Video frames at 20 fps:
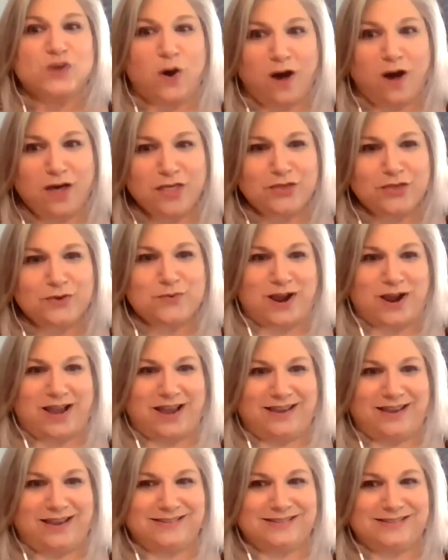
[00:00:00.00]

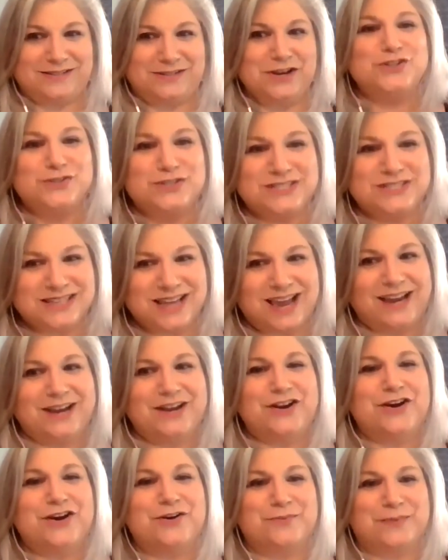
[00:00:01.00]
authorized to
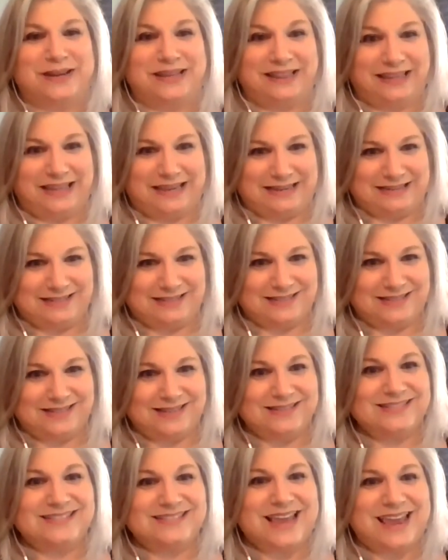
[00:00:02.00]
sign a release
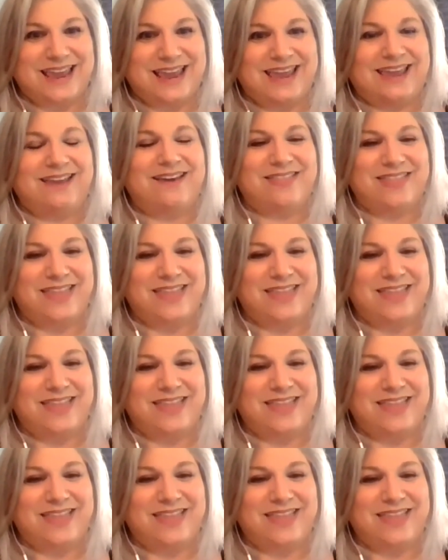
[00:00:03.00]
saying